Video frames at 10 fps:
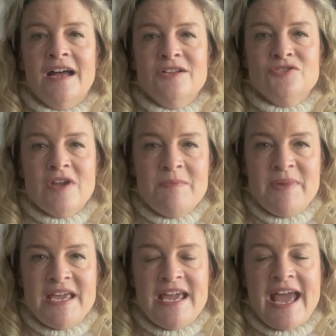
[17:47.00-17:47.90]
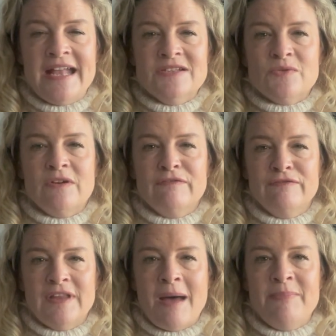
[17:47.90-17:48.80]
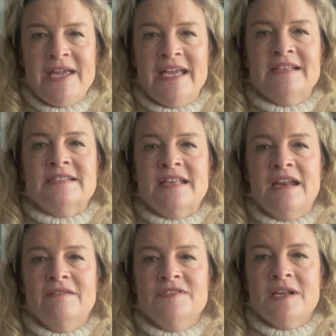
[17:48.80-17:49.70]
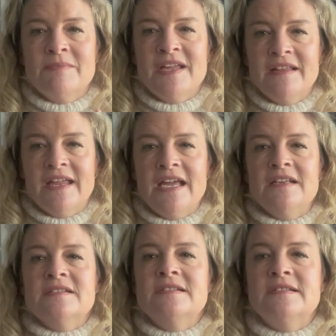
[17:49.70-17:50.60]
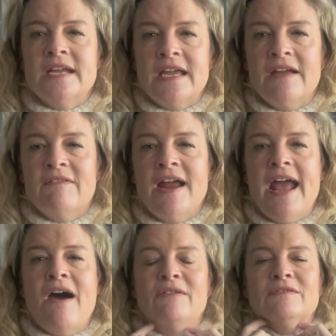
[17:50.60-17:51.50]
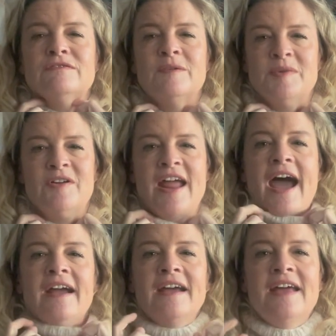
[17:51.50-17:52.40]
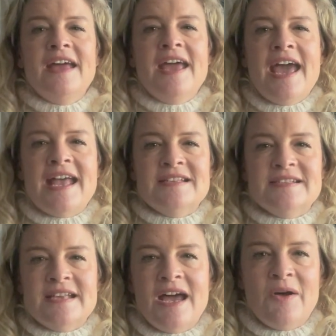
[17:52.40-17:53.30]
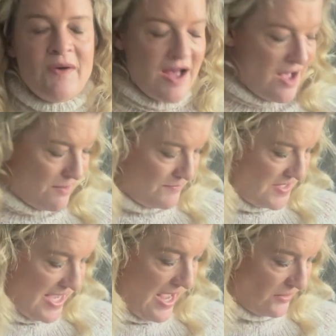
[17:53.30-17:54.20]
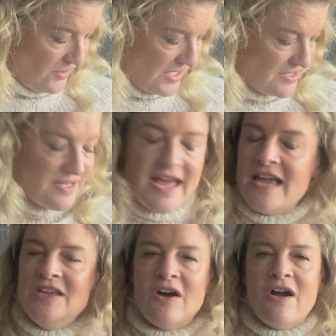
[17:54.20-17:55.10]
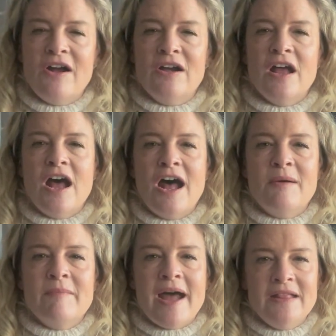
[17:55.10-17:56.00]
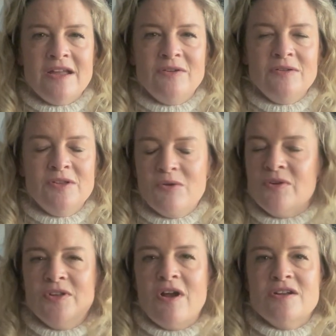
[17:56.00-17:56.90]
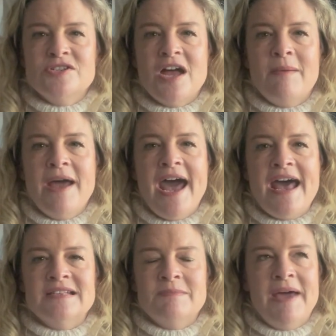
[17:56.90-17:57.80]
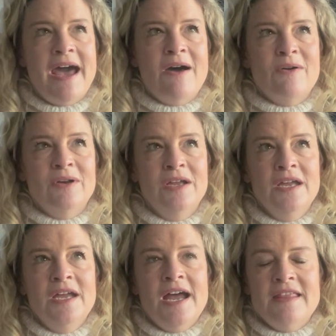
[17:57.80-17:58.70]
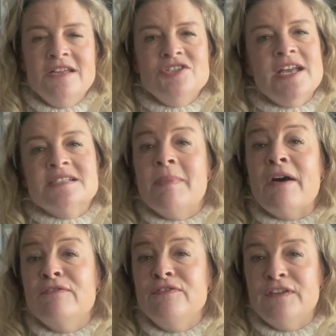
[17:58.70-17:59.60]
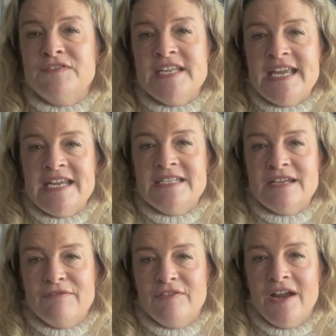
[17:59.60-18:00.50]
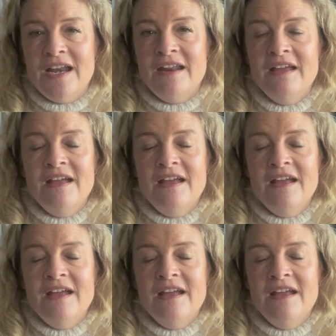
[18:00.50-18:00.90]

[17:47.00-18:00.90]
drapey and sort of floppy instead of something like sticking right out from your neck. And so, yeah, look into that yarn. My local yarn shop has I think she has about 15 different